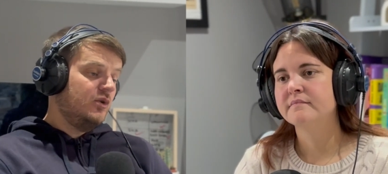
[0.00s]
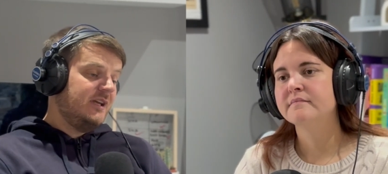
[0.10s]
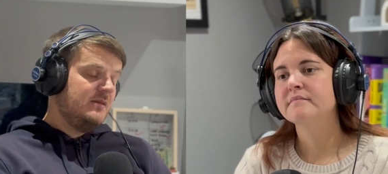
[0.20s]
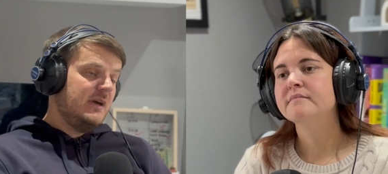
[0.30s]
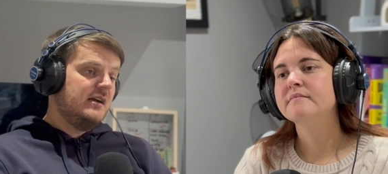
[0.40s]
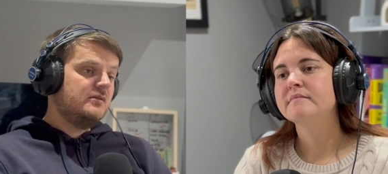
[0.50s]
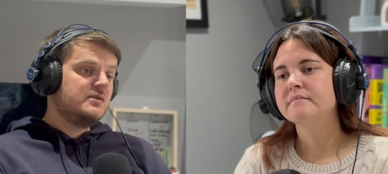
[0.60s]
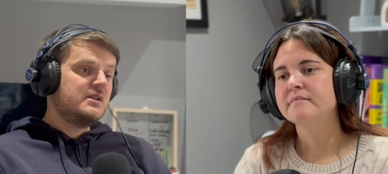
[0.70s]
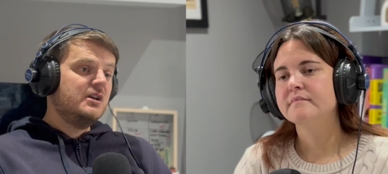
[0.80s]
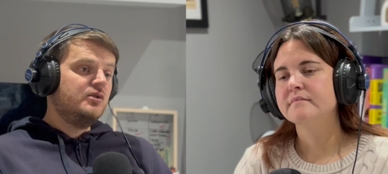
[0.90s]
Speaker 1: your
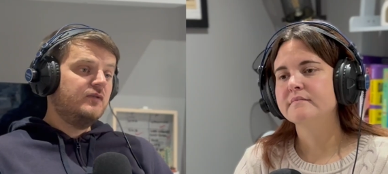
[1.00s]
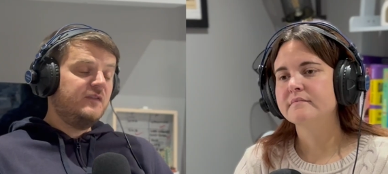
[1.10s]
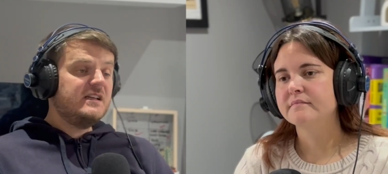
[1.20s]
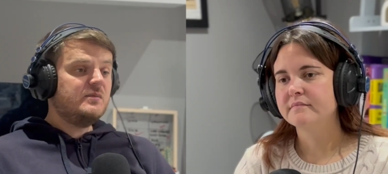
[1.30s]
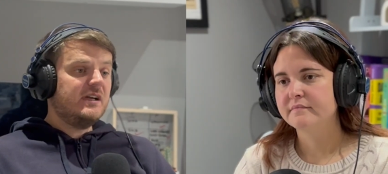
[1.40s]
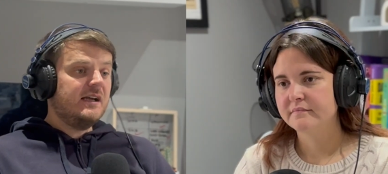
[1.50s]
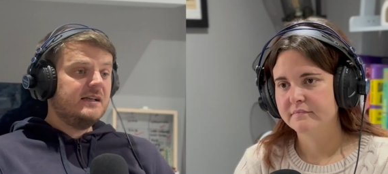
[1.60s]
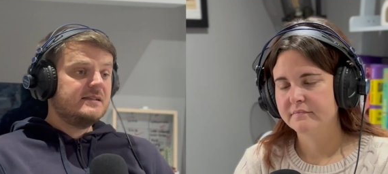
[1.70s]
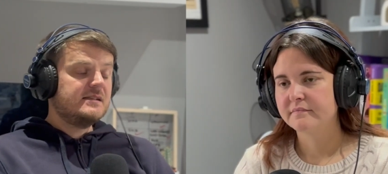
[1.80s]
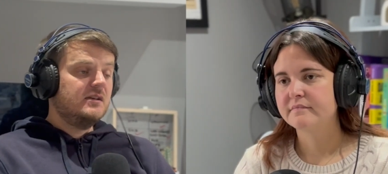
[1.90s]
emails, your Facebook
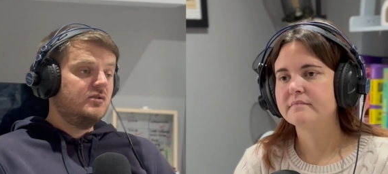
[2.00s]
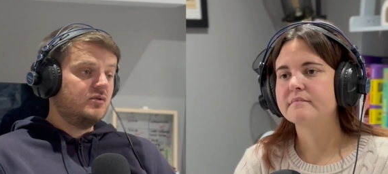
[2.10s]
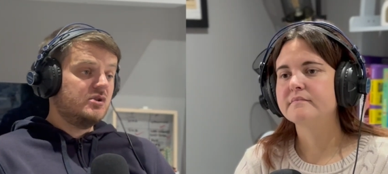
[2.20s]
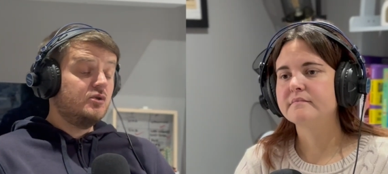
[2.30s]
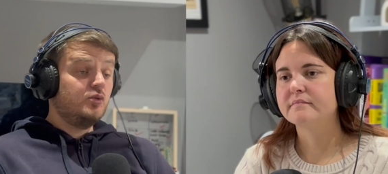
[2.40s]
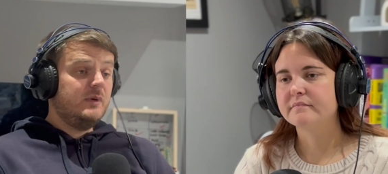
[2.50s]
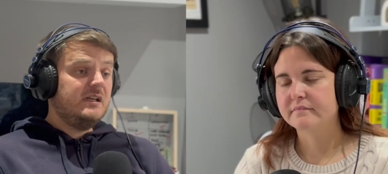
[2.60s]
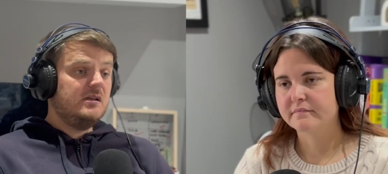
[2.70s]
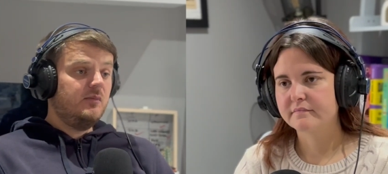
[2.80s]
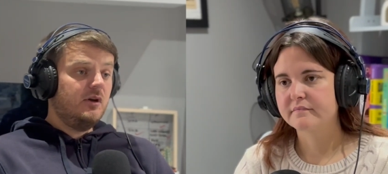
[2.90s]
ads, your social
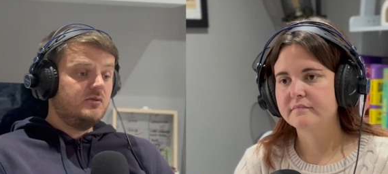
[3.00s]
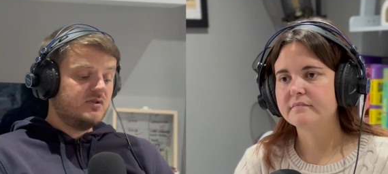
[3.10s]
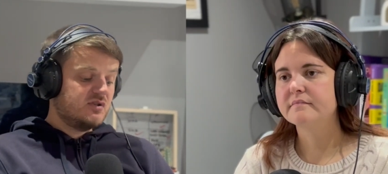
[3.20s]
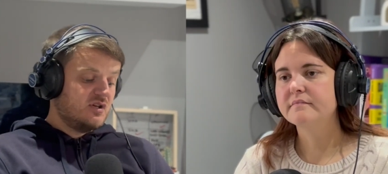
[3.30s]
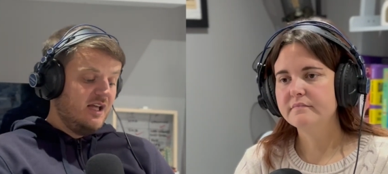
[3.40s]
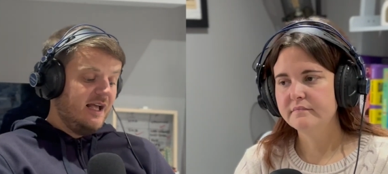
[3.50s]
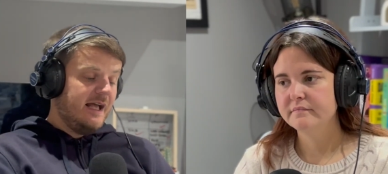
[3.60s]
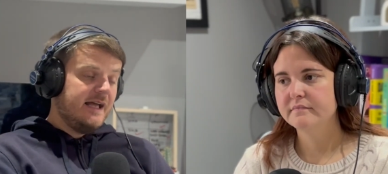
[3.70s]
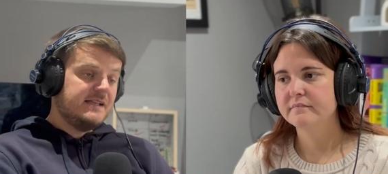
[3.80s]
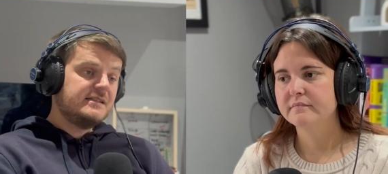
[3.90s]
media posts,
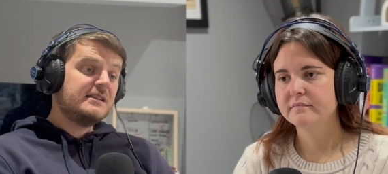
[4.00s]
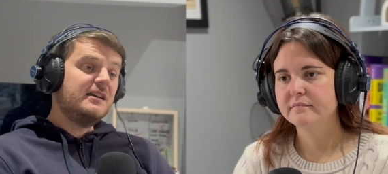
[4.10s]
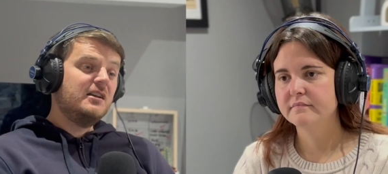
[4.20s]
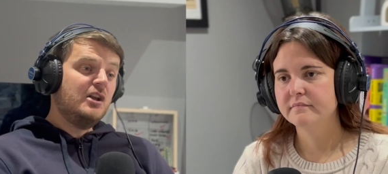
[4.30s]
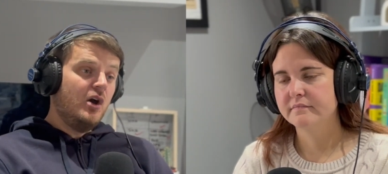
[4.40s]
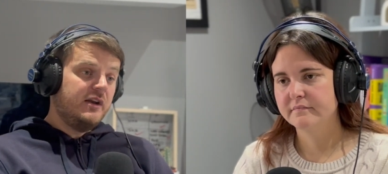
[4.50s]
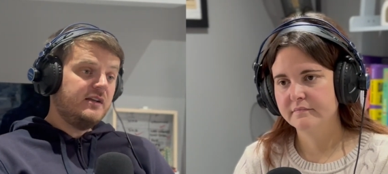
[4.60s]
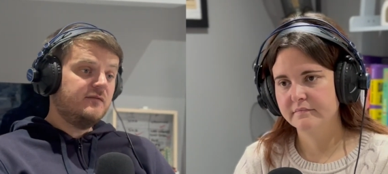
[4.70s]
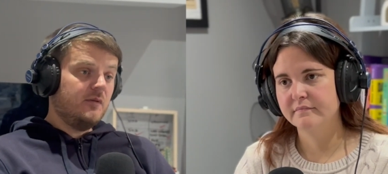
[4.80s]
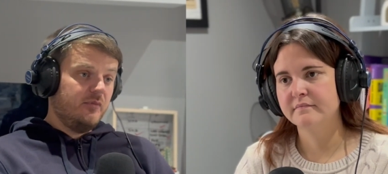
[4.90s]
and
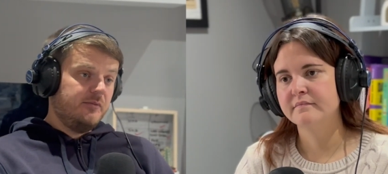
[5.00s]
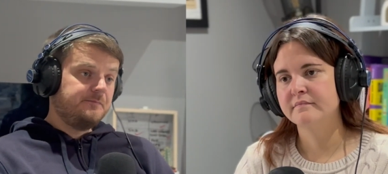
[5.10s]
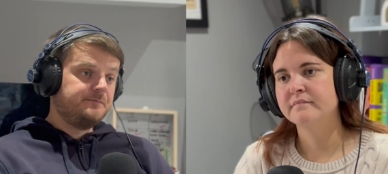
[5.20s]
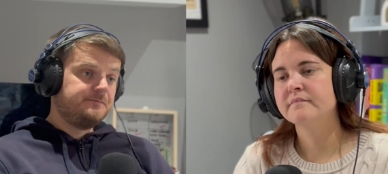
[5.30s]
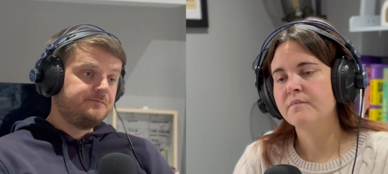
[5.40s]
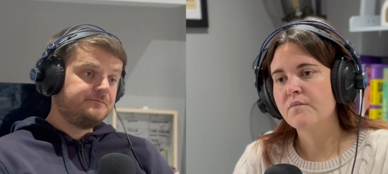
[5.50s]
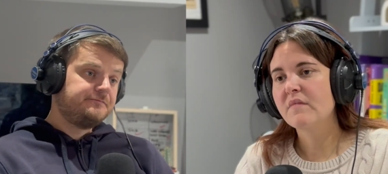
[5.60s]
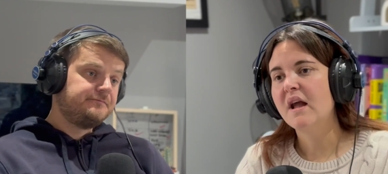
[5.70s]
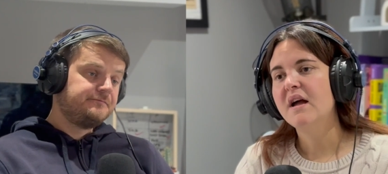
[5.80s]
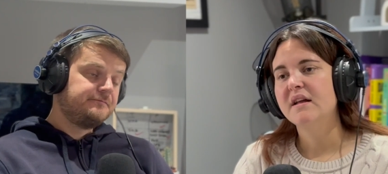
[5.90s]
learning from them.
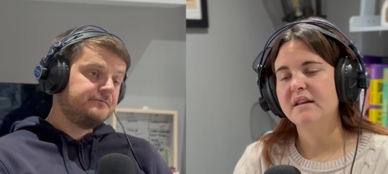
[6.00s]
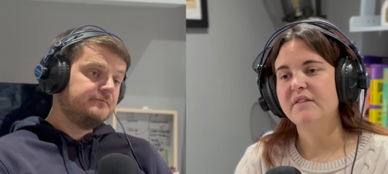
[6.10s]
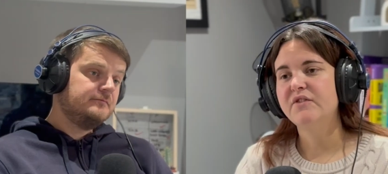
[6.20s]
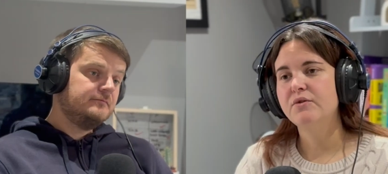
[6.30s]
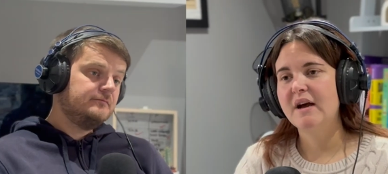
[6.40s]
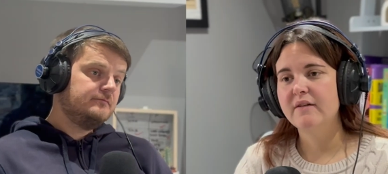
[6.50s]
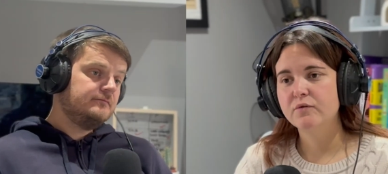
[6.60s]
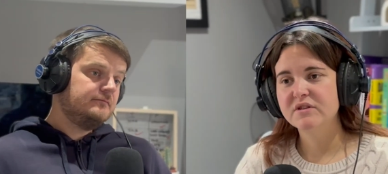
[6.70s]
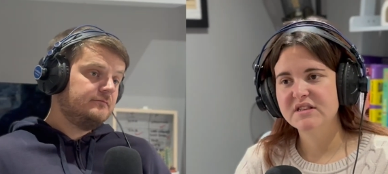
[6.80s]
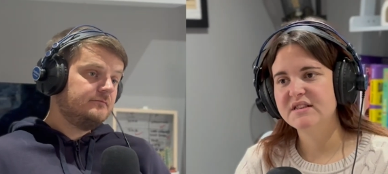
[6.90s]
Speaker 2: Now, if you have
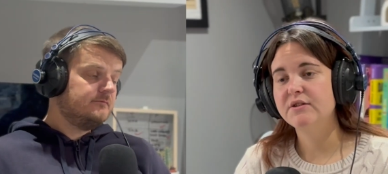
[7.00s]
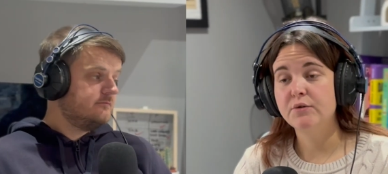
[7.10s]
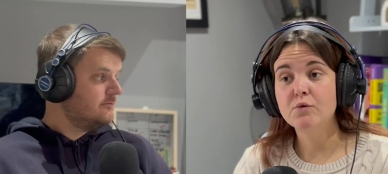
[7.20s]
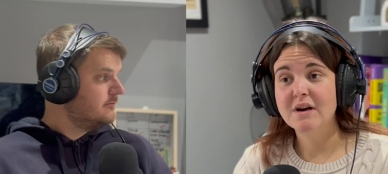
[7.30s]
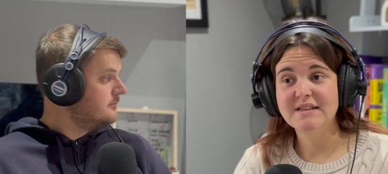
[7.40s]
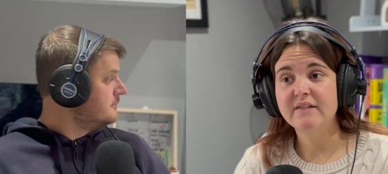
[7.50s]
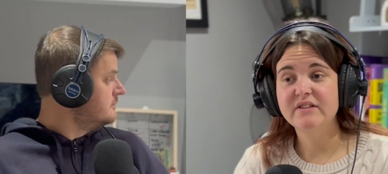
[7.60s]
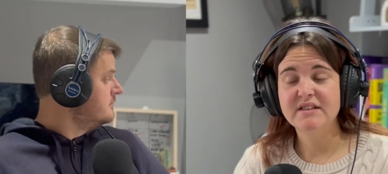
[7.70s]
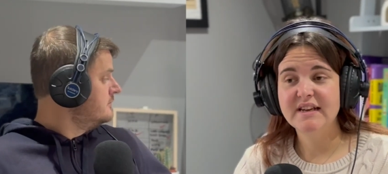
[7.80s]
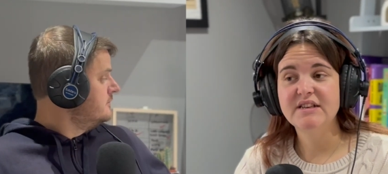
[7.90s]
all of this, you always have
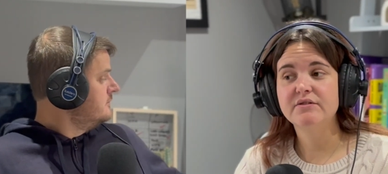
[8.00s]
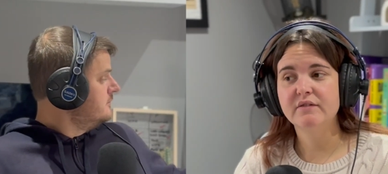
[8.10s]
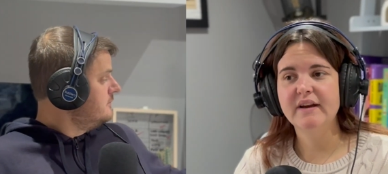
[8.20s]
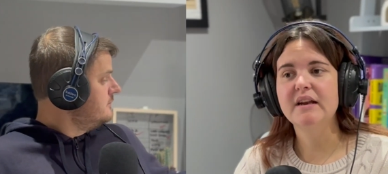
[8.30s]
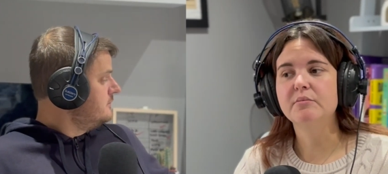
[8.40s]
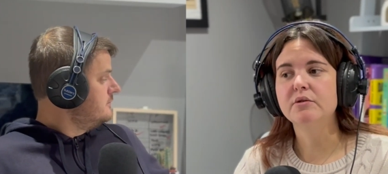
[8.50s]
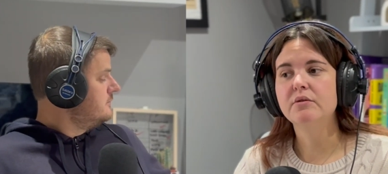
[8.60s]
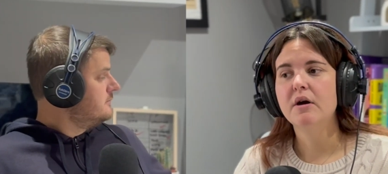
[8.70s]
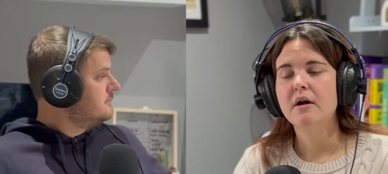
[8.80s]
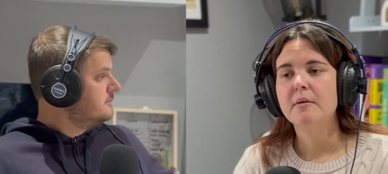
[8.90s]
this data available,
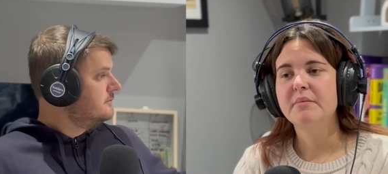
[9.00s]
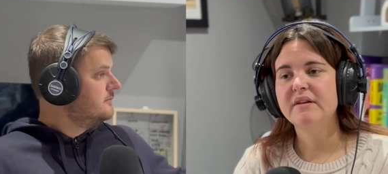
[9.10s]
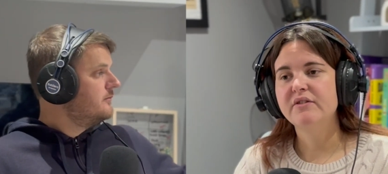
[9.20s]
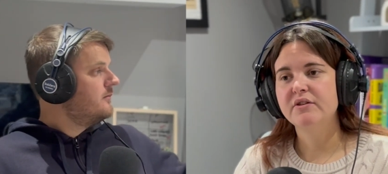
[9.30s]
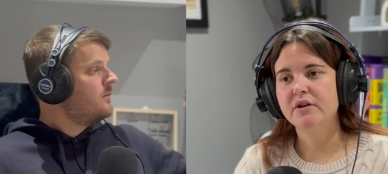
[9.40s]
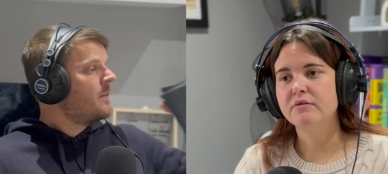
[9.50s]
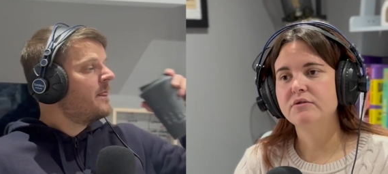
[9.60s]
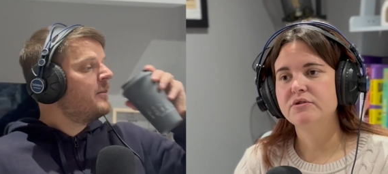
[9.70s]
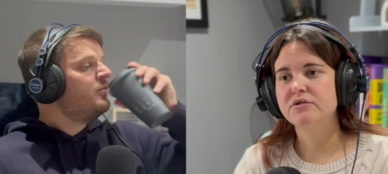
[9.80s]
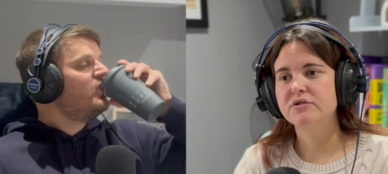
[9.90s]
but if you don't
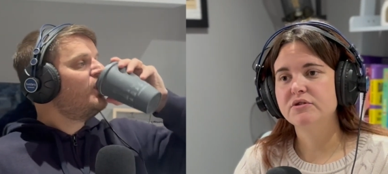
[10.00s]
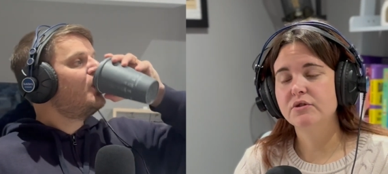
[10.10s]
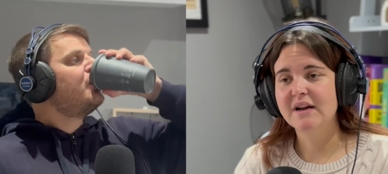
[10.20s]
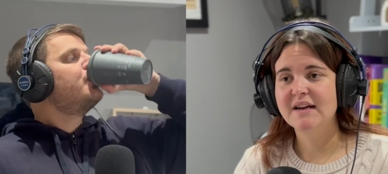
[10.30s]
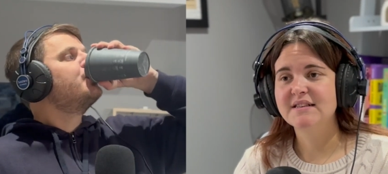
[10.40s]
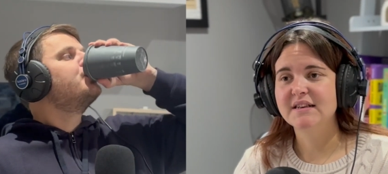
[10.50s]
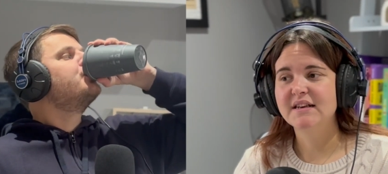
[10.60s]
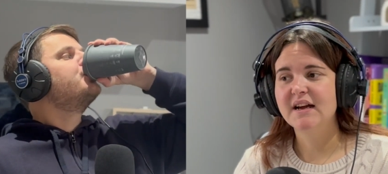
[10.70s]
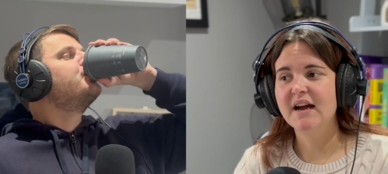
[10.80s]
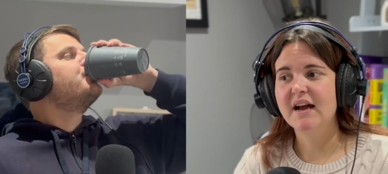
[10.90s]
look at
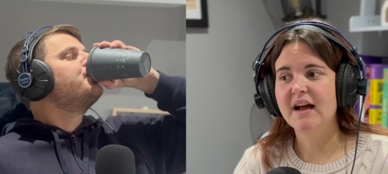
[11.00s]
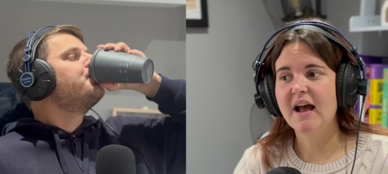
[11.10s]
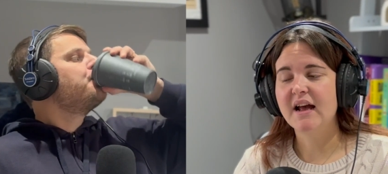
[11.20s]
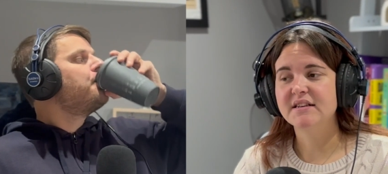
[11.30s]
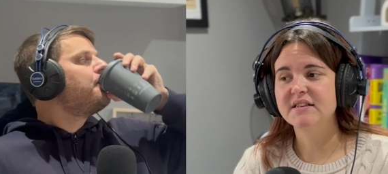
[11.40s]
it and